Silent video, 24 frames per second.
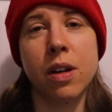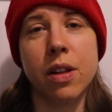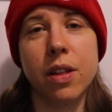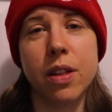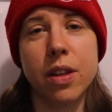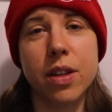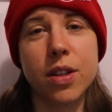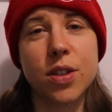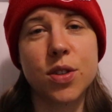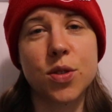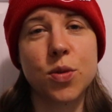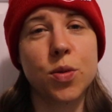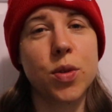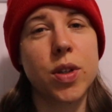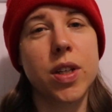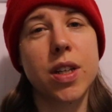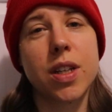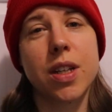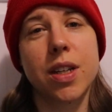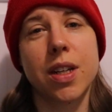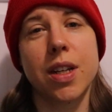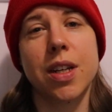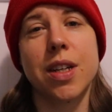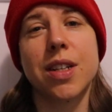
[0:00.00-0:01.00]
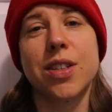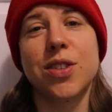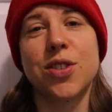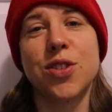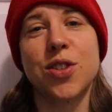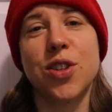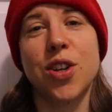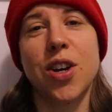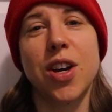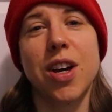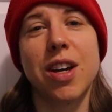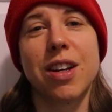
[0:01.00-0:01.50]
This week has
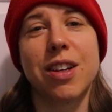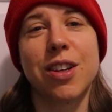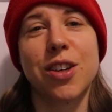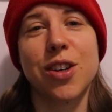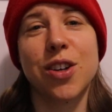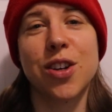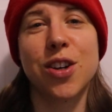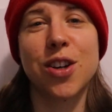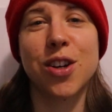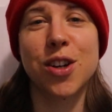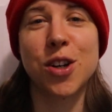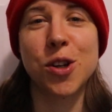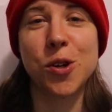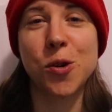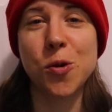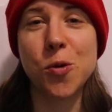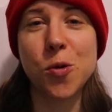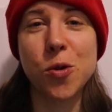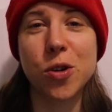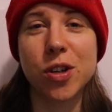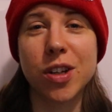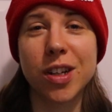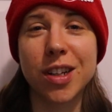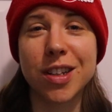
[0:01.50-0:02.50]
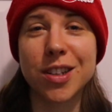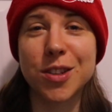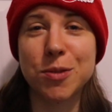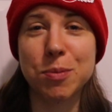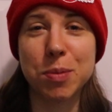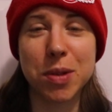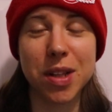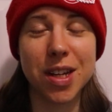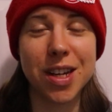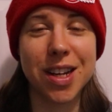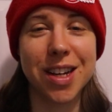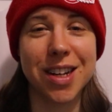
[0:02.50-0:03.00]
not gone according to
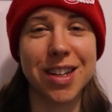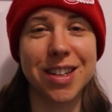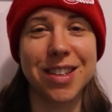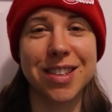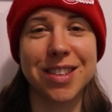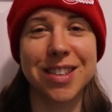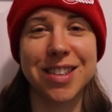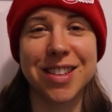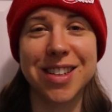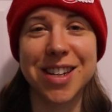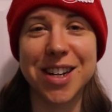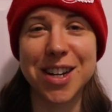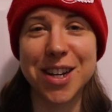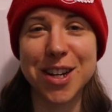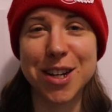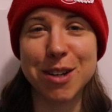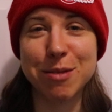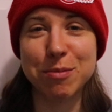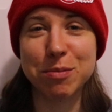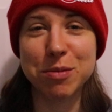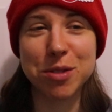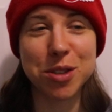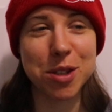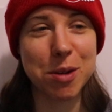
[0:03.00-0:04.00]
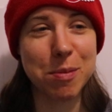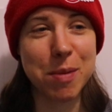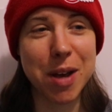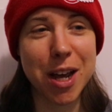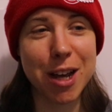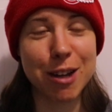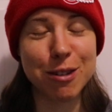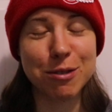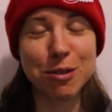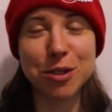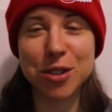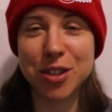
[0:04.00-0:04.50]
plan. I am
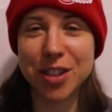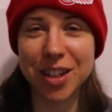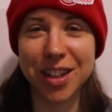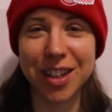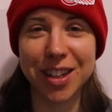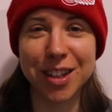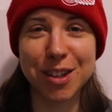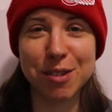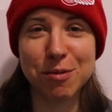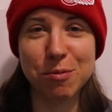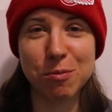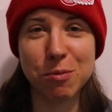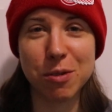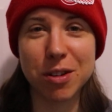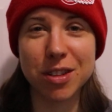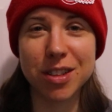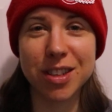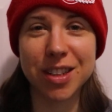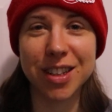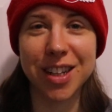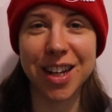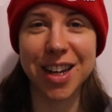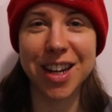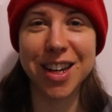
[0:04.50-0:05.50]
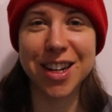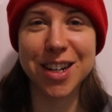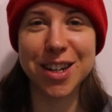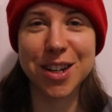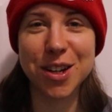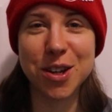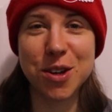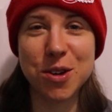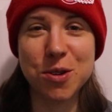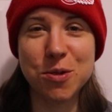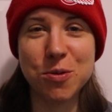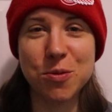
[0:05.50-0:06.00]
somehow sick once again,
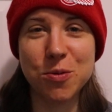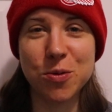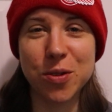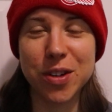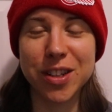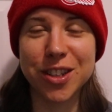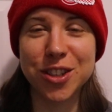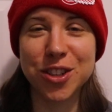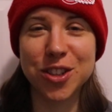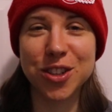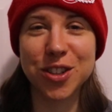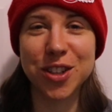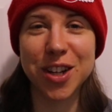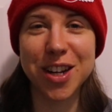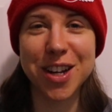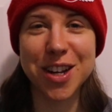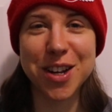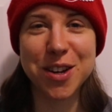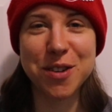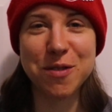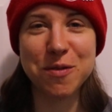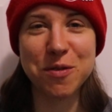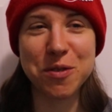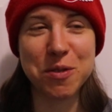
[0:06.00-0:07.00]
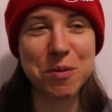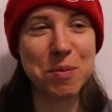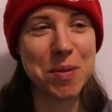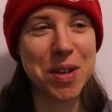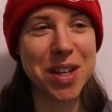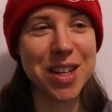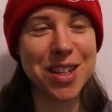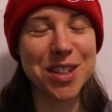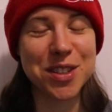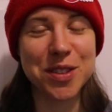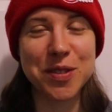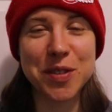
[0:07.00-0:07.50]
which for
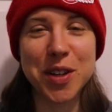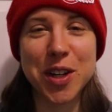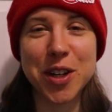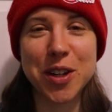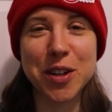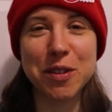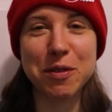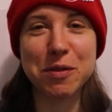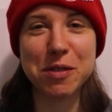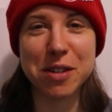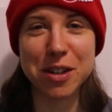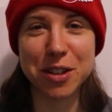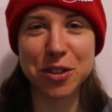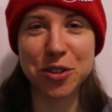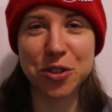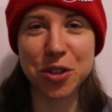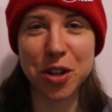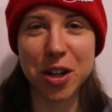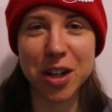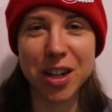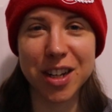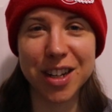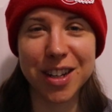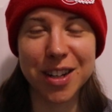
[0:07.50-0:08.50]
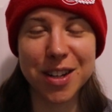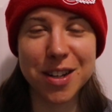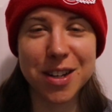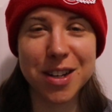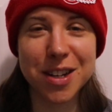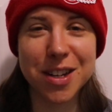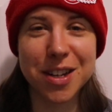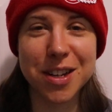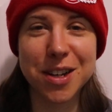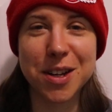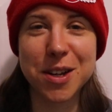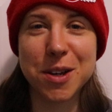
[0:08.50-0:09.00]
me is very frustrating,
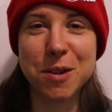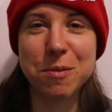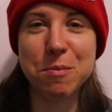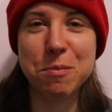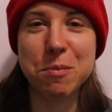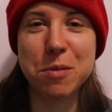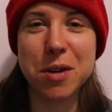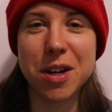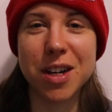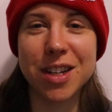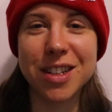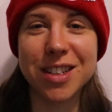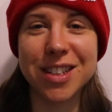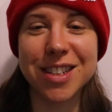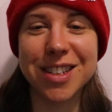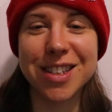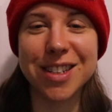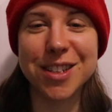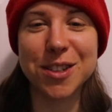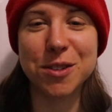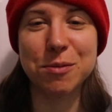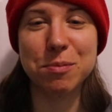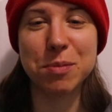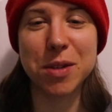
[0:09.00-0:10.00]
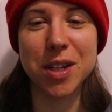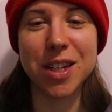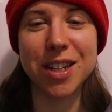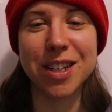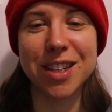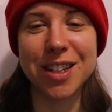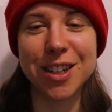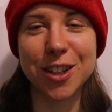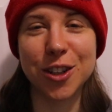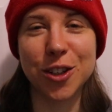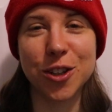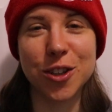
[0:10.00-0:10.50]
but it has
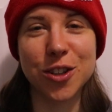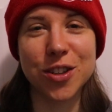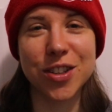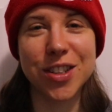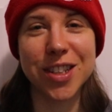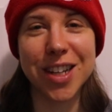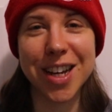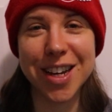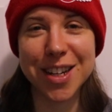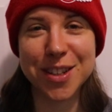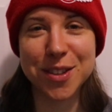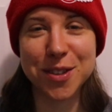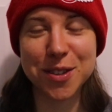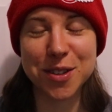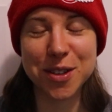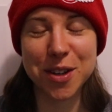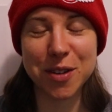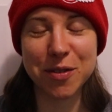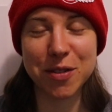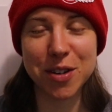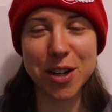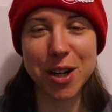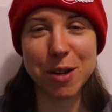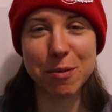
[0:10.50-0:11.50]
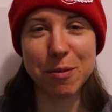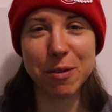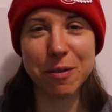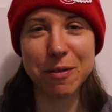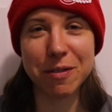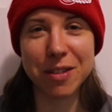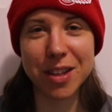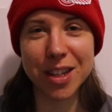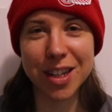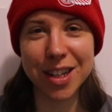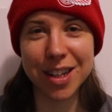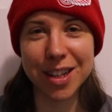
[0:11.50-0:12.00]
been a good test of a number of
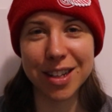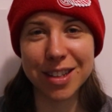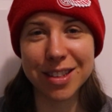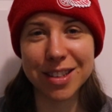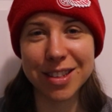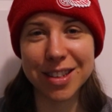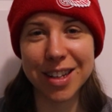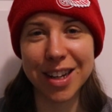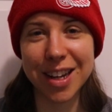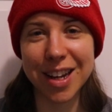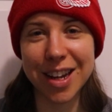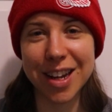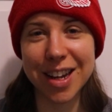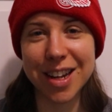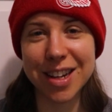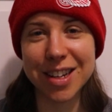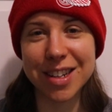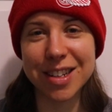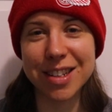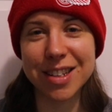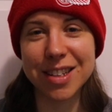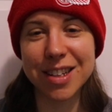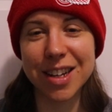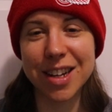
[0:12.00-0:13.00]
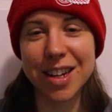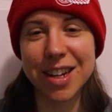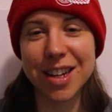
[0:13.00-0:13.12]
things and